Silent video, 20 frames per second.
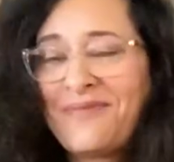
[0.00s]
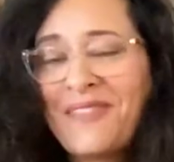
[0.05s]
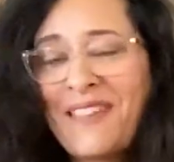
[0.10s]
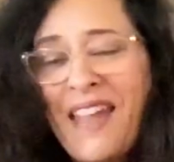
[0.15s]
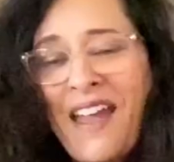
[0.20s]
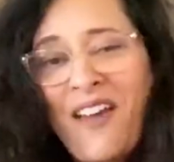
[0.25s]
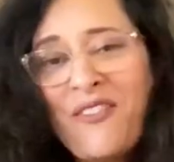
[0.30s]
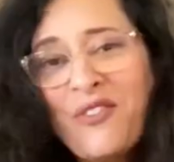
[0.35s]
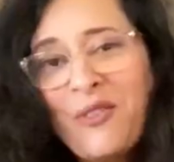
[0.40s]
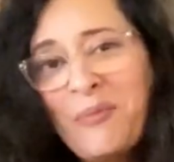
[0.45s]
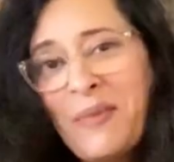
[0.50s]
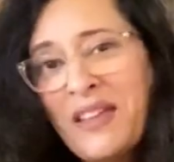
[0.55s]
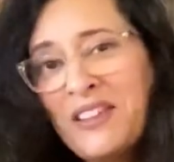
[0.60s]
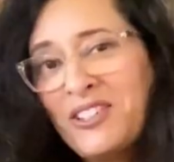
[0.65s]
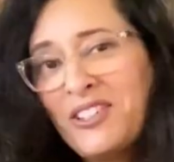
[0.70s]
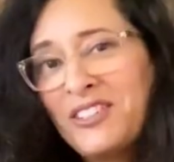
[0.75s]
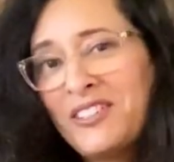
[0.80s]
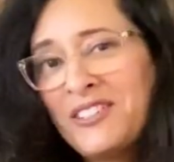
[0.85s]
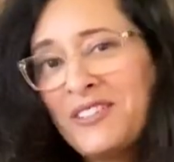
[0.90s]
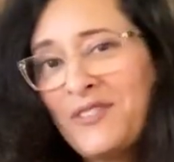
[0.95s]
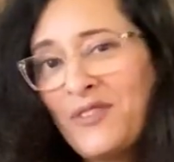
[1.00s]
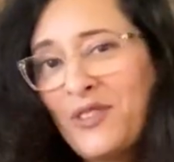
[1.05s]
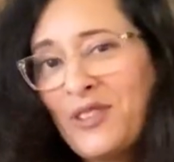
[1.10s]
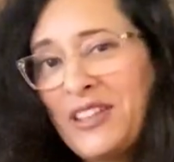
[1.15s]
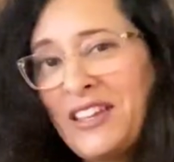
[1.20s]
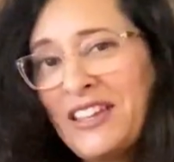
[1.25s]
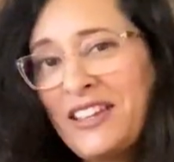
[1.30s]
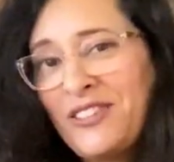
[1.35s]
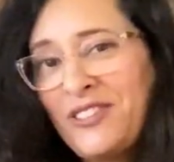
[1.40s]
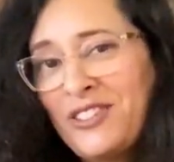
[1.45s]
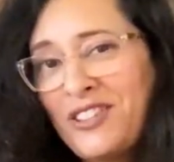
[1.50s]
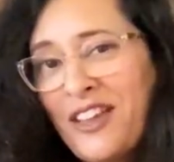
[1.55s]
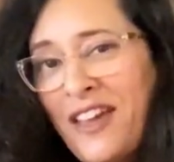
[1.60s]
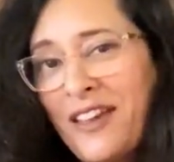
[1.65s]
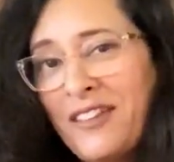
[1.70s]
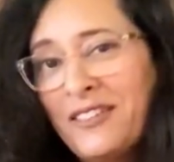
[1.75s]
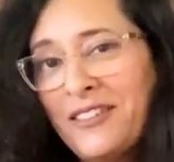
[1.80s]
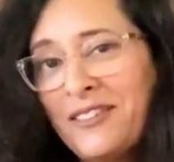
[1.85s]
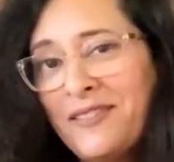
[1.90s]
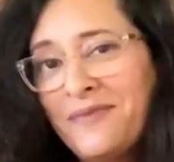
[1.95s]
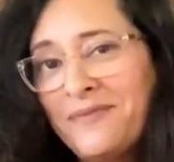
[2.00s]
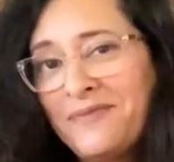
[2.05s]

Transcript: Affirmations for the inner child.